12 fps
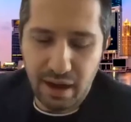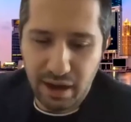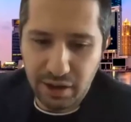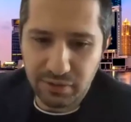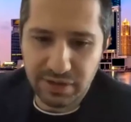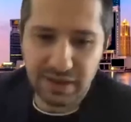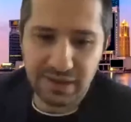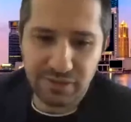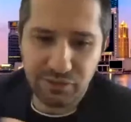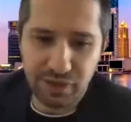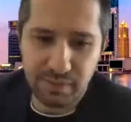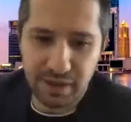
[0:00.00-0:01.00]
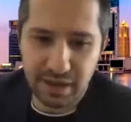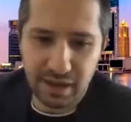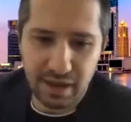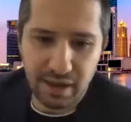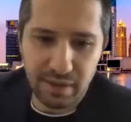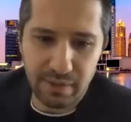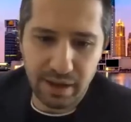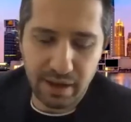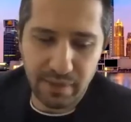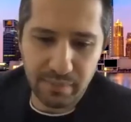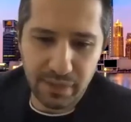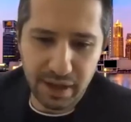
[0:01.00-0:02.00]
IoT streaming
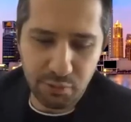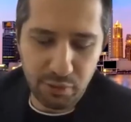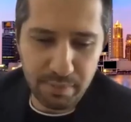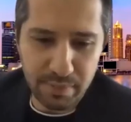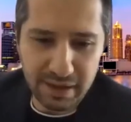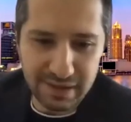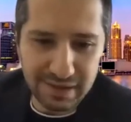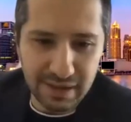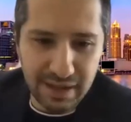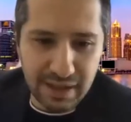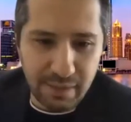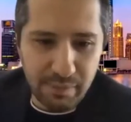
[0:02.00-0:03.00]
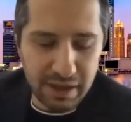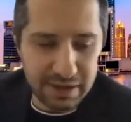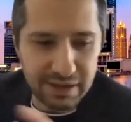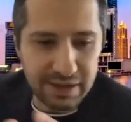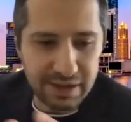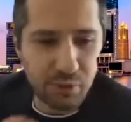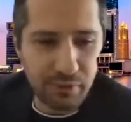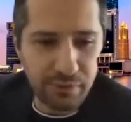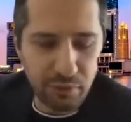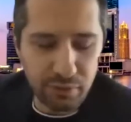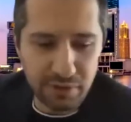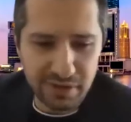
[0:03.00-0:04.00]
equipments. But the TIBCO
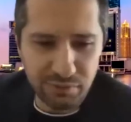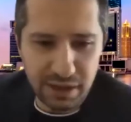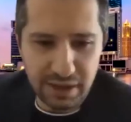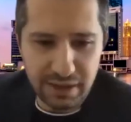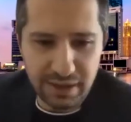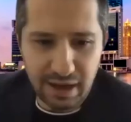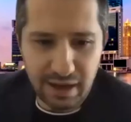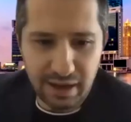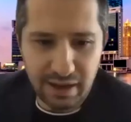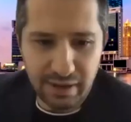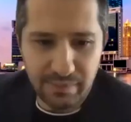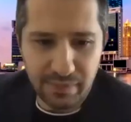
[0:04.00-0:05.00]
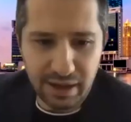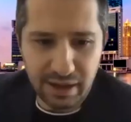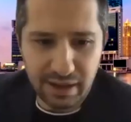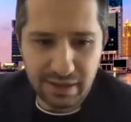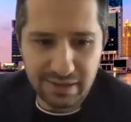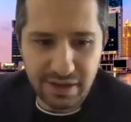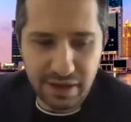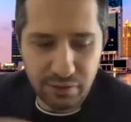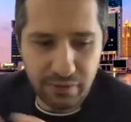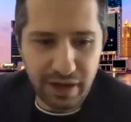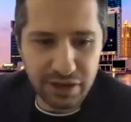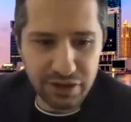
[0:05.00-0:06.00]
Flogo is really is the
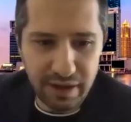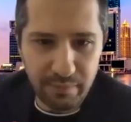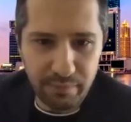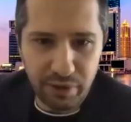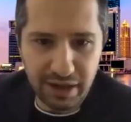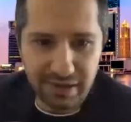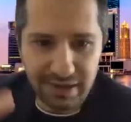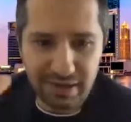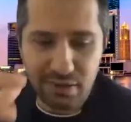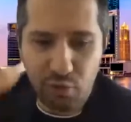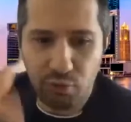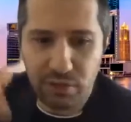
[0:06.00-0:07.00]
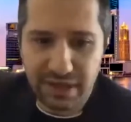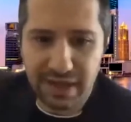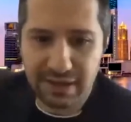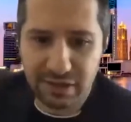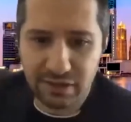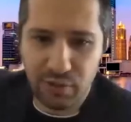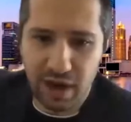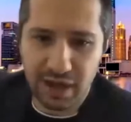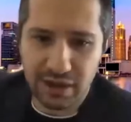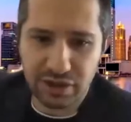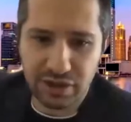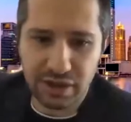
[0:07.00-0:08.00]
innovation that brings this whole data to
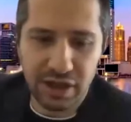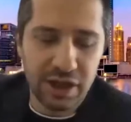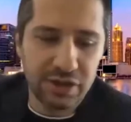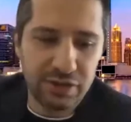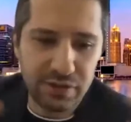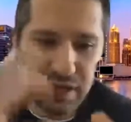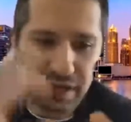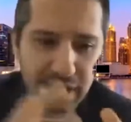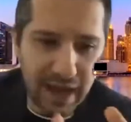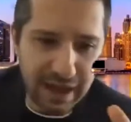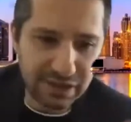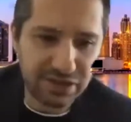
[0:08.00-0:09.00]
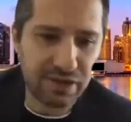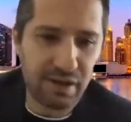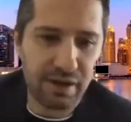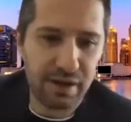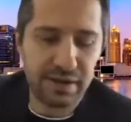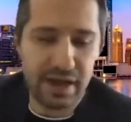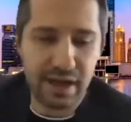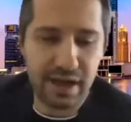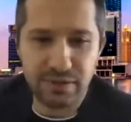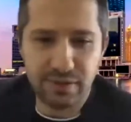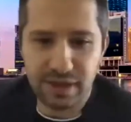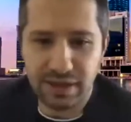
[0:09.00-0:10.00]
action to the edge side and
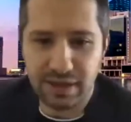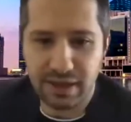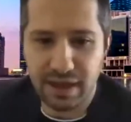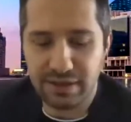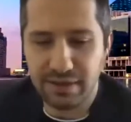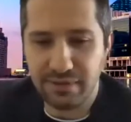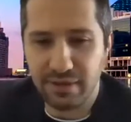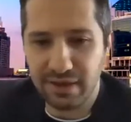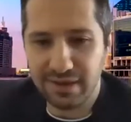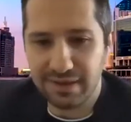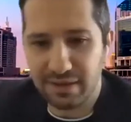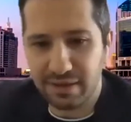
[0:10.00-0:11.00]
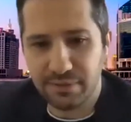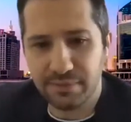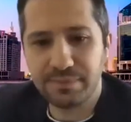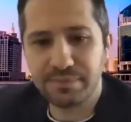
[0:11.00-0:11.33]
to the device side.